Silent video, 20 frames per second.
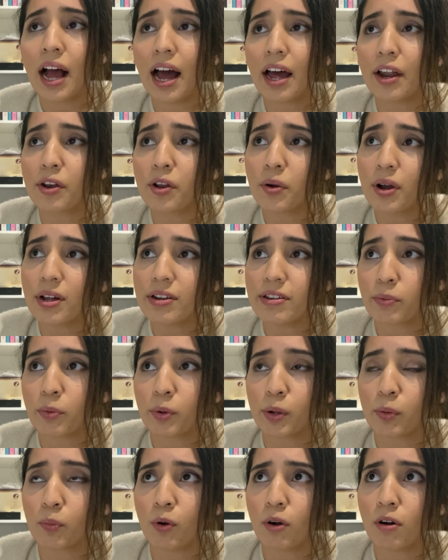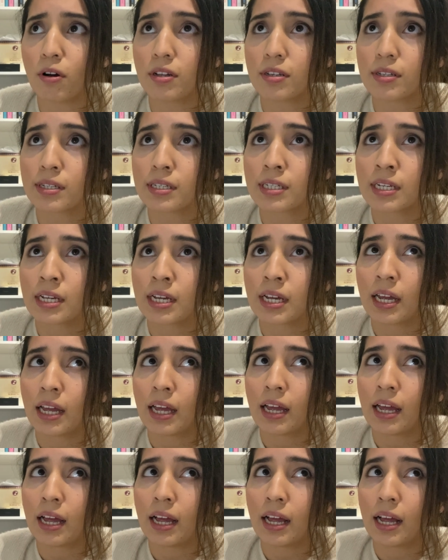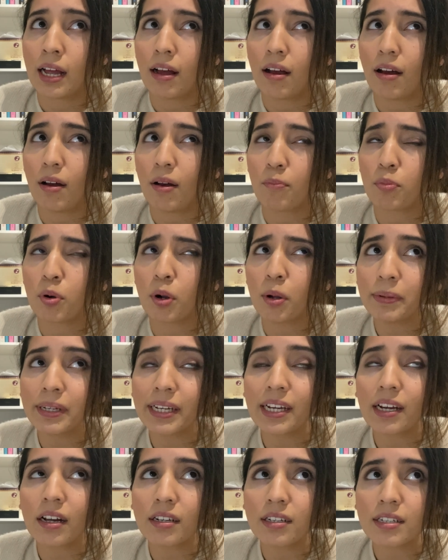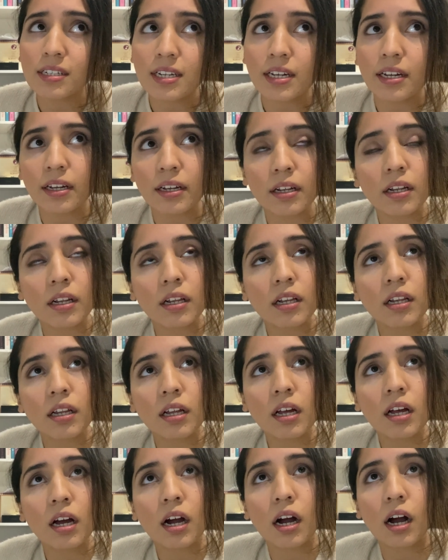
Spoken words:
had no idea what it was, probably until